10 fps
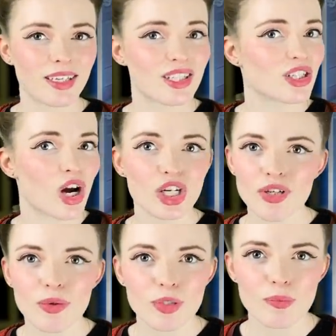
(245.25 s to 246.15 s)
Star
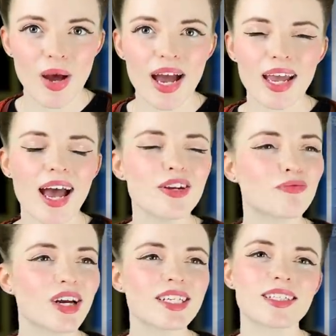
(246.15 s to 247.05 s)
Trek was back
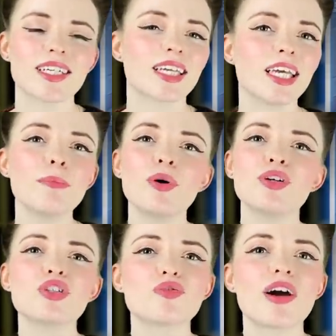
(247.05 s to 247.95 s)
and ready to keep
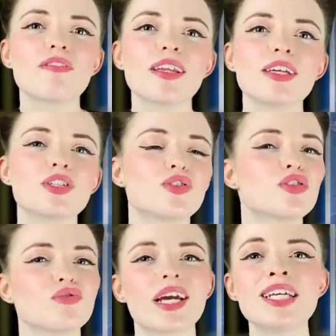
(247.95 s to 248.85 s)
on travelling to
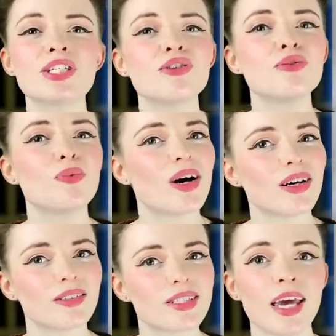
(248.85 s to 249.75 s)
strange new
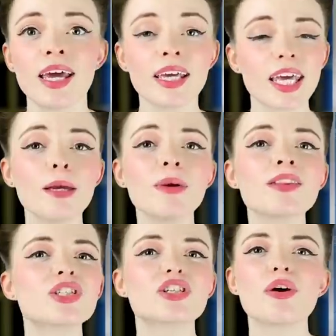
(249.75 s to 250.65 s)
worlds, keeping
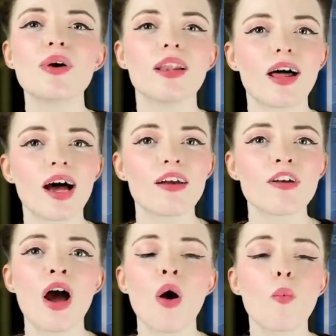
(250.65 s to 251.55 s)
the show alive
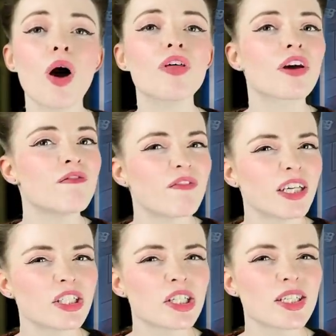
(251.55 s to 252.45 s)
while the
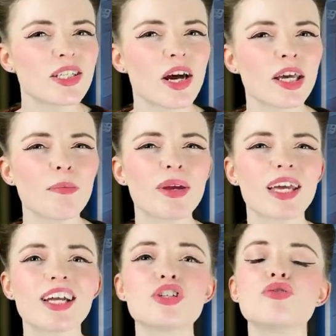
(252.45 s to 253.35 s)
convention circuit
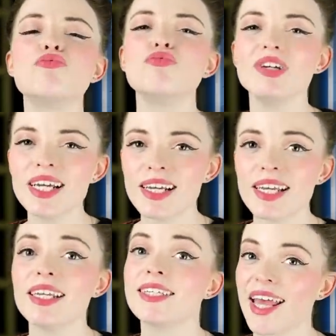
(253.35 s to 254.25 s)
began to
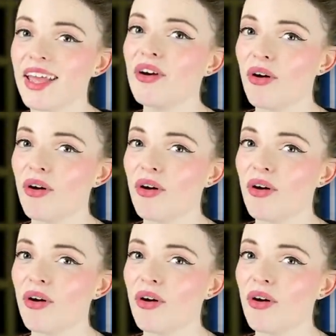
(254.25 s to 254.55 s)
really take